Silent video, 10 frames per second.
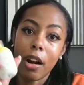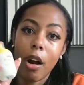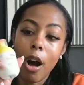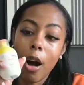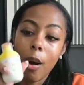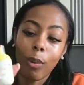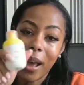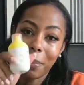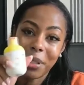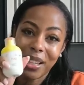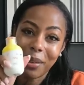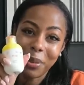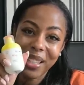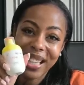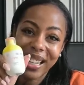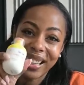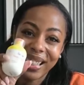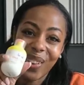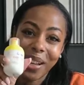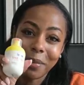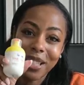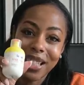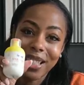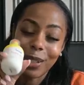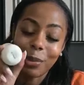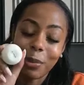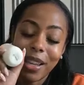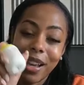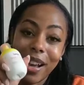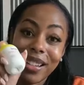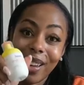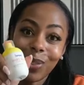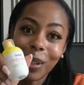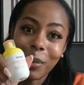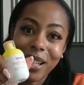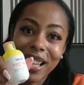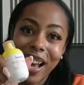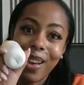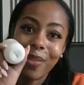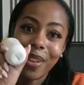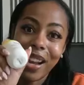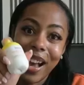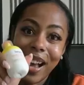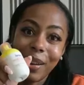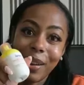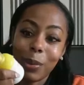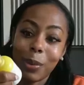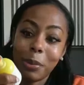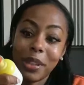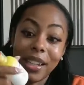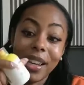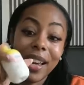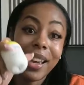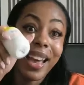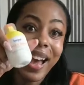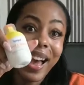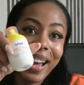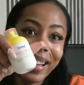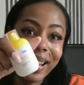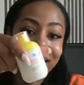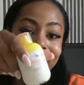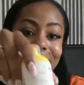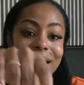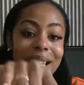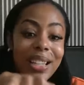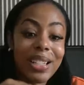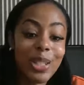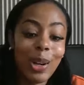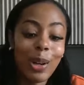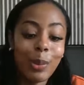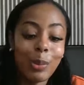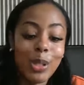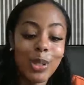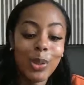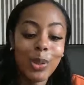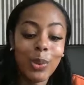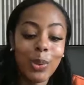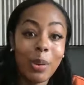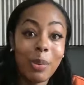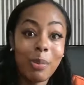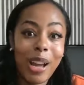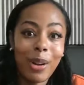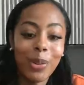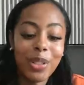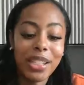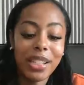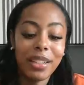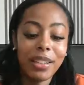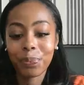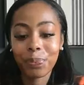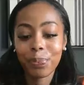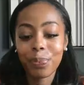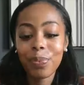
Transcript: that are all wrapped up inside of this vitamin C serum. Definitely a must have and I will be adding this serum to my routine.